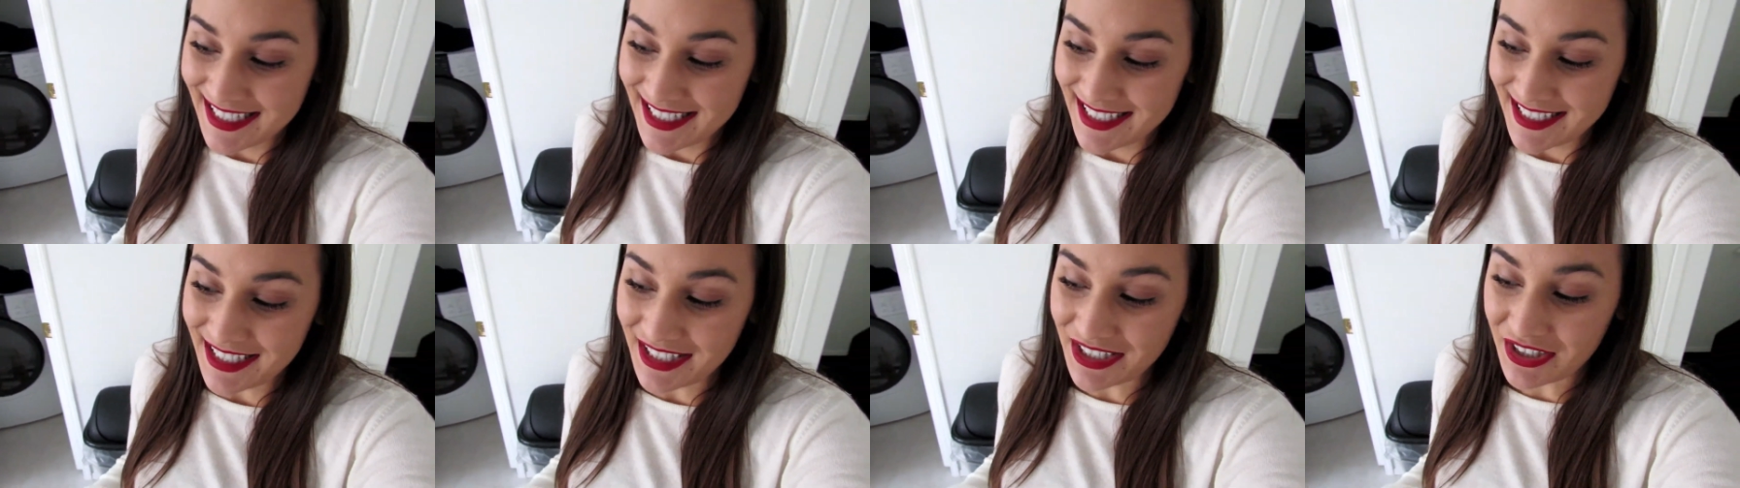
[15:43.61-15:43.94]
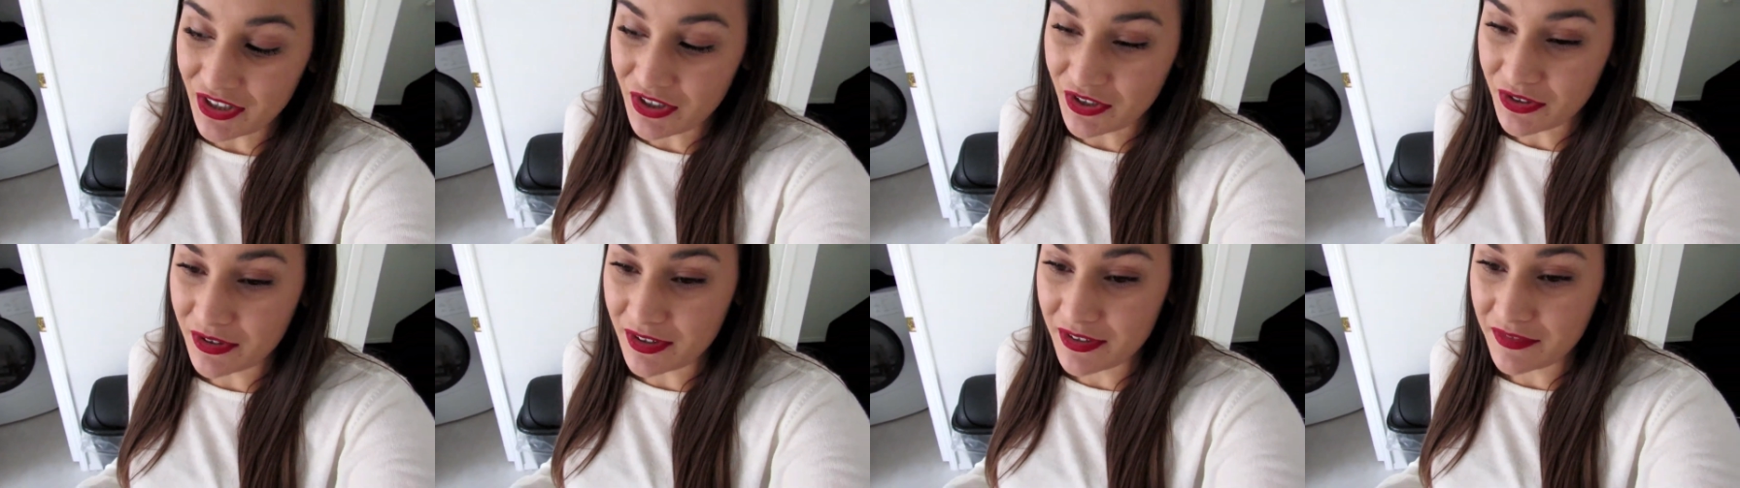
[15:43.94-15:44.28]
you
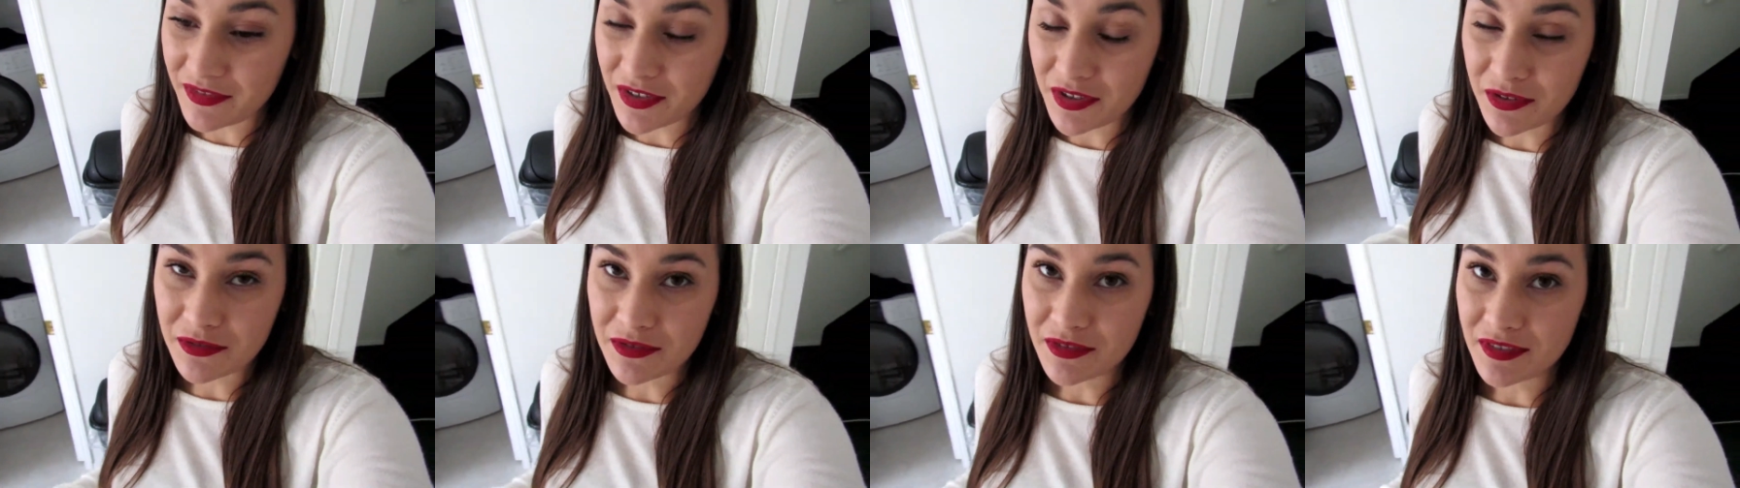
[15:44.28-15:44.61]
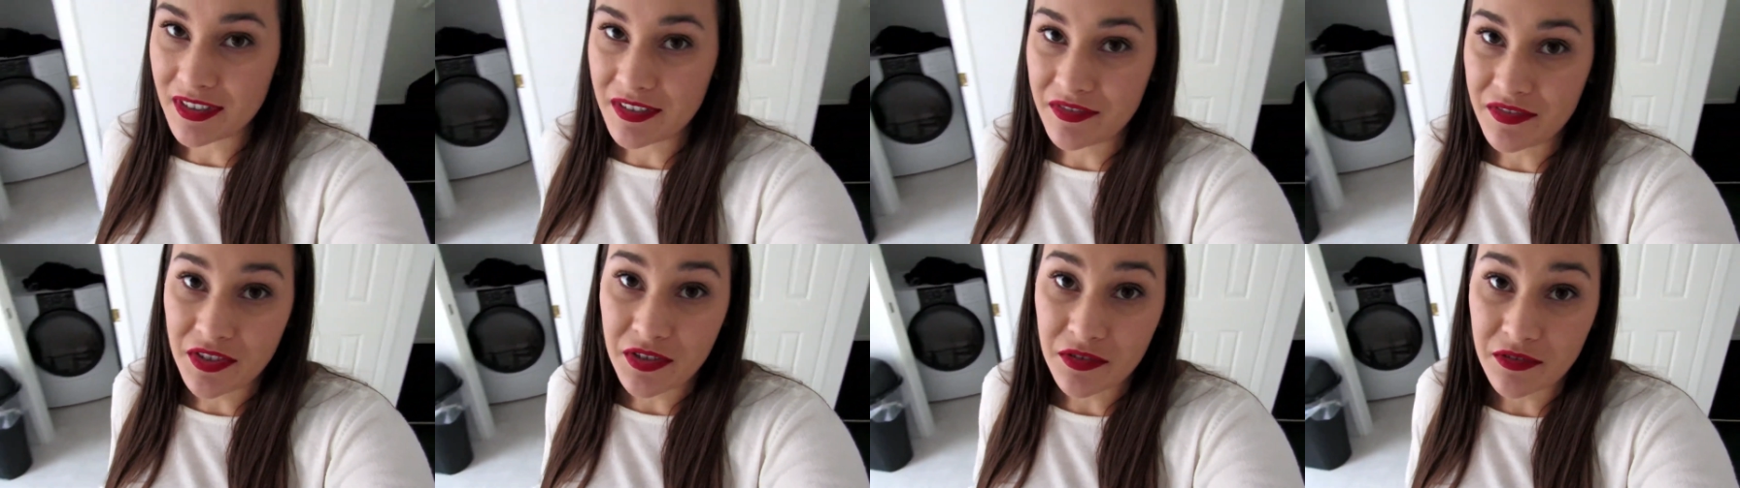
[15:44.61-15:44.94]
know, if you
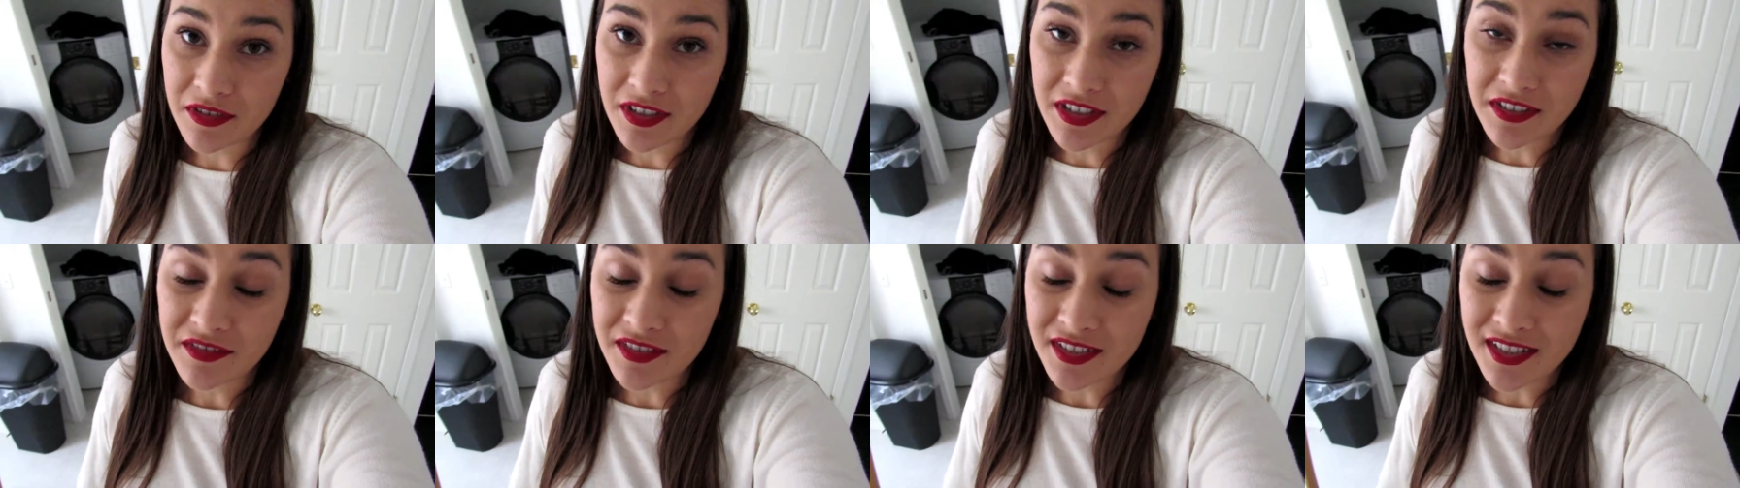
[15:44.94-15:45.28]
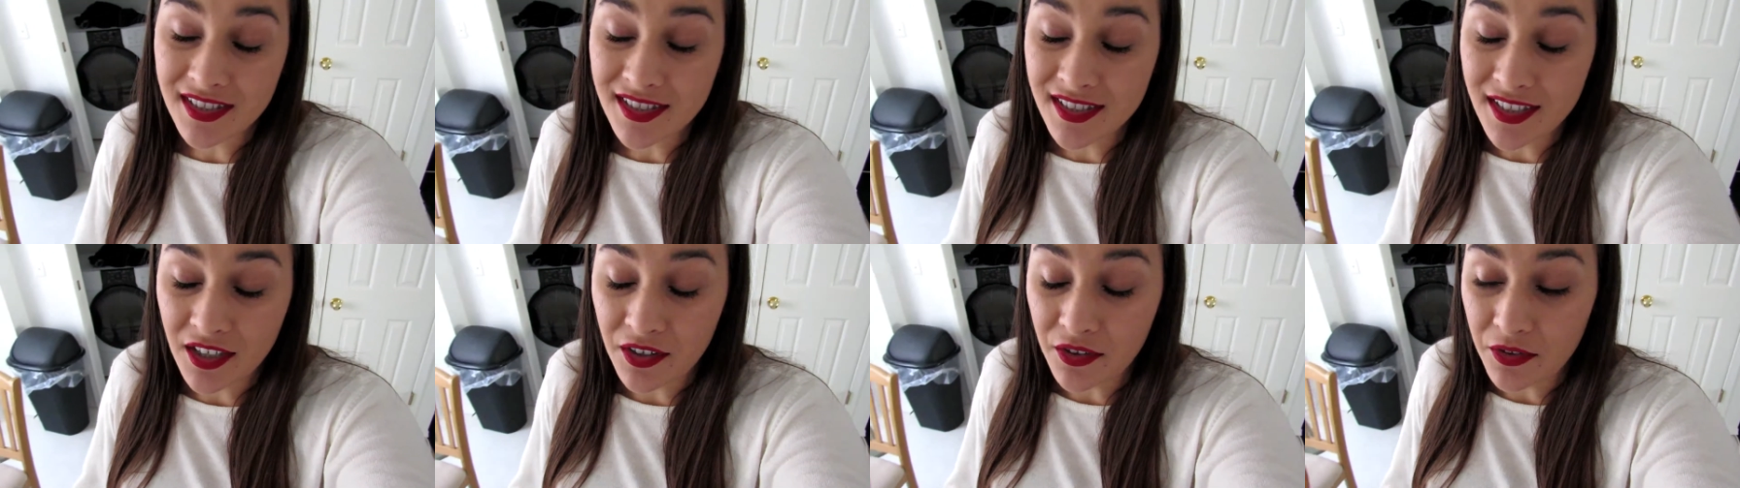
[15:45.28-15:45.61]
if you even stick